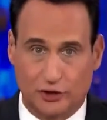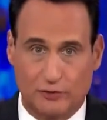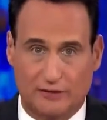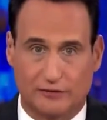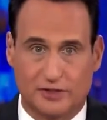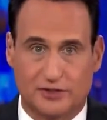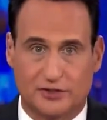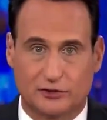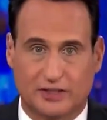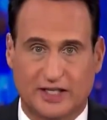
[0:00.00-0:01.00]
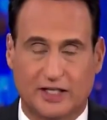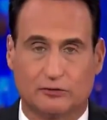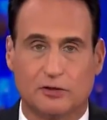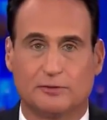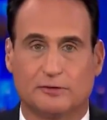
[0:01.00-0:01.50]
heard reference to a key
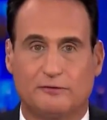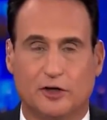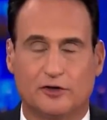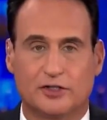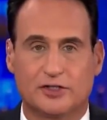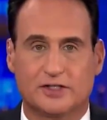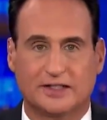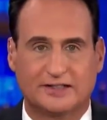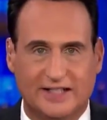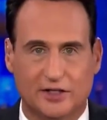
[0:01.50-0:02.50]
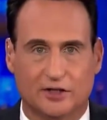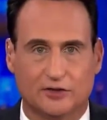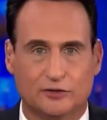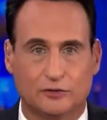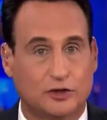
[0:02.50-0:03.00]
group of voters,
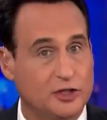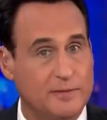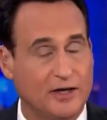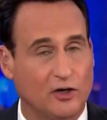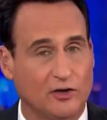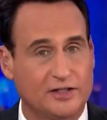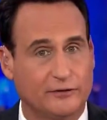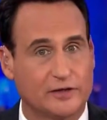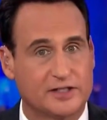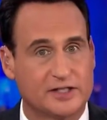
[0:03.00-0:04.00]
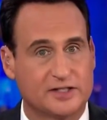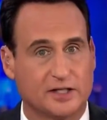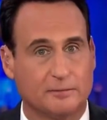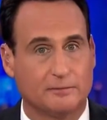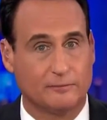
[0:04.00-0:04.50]
Latinos, who could make all the difference in
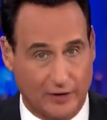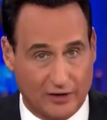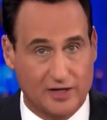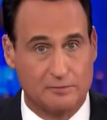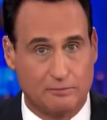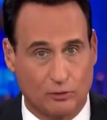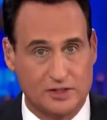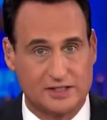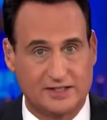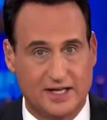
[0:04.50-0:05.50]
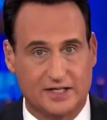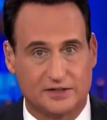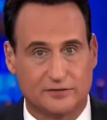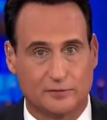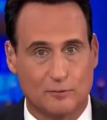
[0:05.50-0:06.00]
some very important
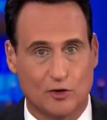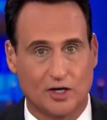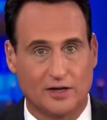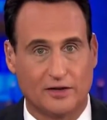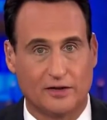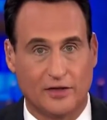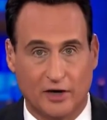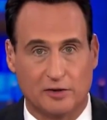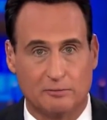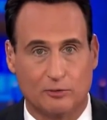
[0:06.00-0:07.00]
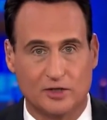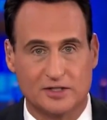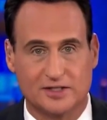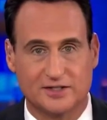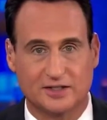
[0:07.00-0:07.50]
states. For more on their
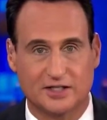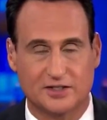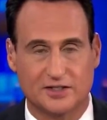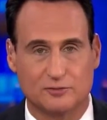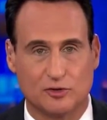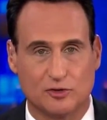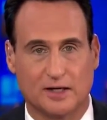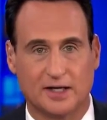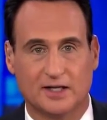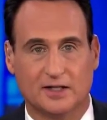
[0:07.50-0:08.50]
importance in this election, I'm joined by